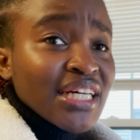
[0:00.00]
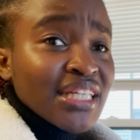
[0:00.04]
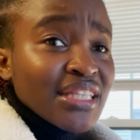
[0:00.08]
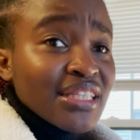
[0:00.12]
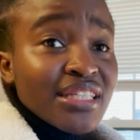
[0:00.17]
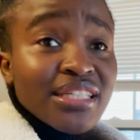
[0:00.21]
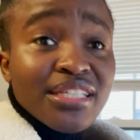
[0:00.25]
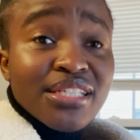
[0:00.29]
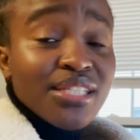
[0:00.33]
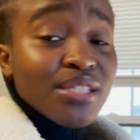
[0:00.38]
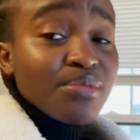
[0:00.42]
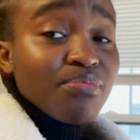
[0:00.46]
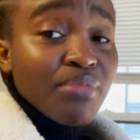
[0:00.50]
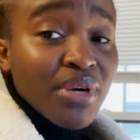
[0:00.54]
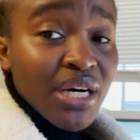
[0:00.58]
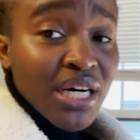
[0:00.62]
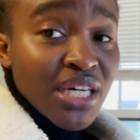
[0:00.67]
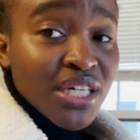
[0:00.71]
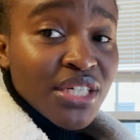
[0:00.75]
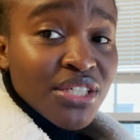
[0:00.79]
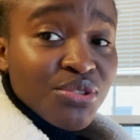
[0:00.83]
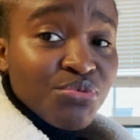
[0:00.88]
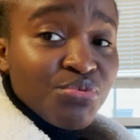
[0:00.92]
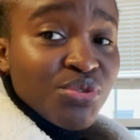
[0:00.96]
this
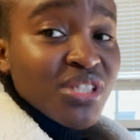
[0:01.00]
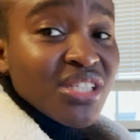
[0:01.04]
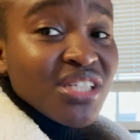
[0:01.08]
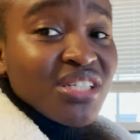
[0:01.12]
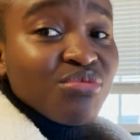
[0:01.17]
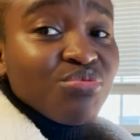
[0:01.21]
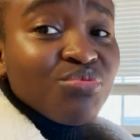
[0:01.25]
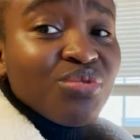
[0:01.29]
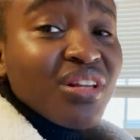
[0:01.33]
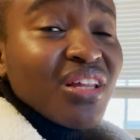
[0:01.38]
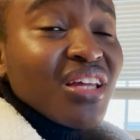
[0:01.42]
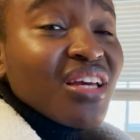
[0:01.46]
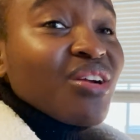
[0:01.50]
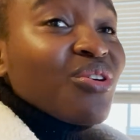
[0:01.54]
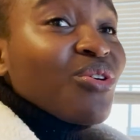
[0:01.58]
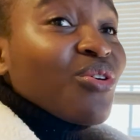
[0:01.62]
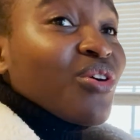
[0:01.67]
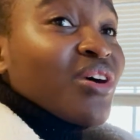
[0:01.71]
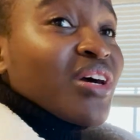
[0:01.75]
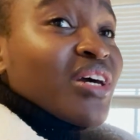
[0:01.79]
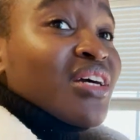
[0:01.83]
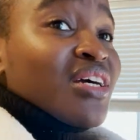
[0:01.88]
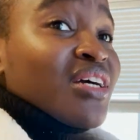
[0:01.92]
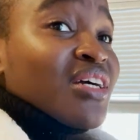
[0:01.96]
much, which is just really
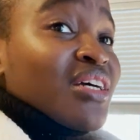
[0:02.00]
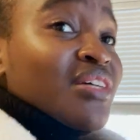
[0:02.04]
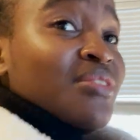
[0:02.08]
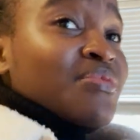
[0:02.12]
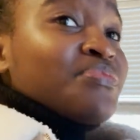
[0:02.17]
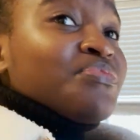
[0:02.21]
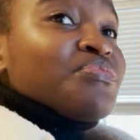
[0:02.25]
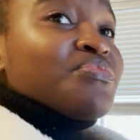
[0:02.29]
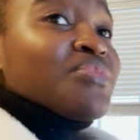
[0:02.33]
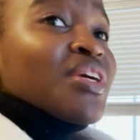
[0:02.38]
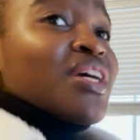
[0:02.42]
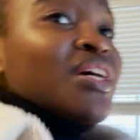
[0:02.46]
annoying.